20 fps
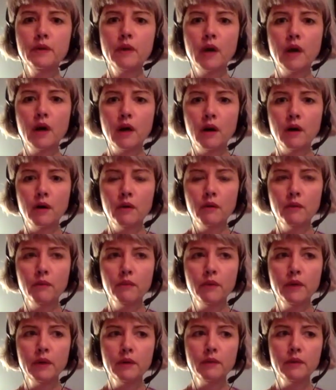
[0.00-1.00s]
uh,
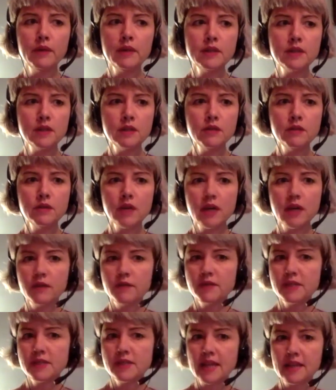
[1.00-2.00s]
we we do kind of
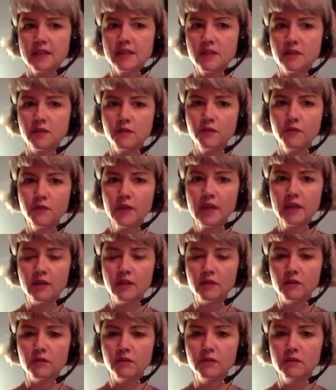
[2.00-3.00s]
sense and
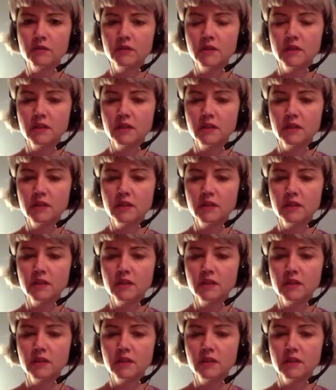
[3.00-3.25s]
feel